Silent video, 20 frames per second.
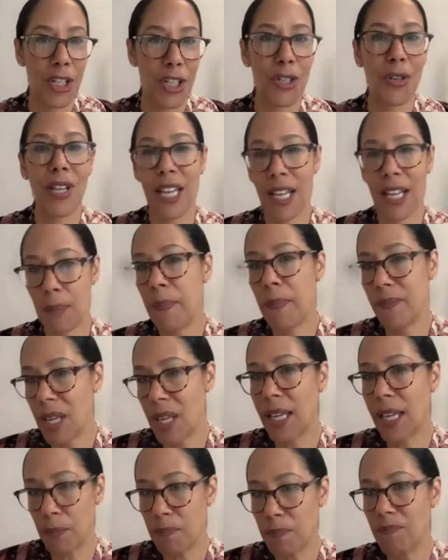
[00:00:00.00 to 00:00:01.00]
So
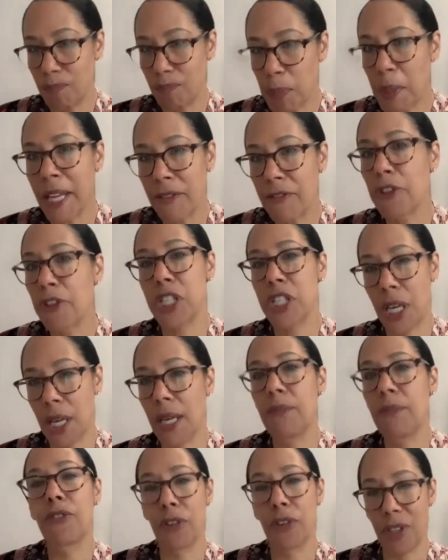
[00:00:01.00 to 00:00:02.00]
they can play for
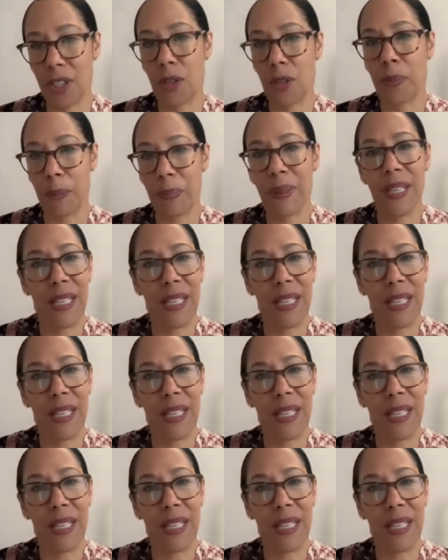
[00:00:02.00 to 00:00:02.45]
time for a little bit,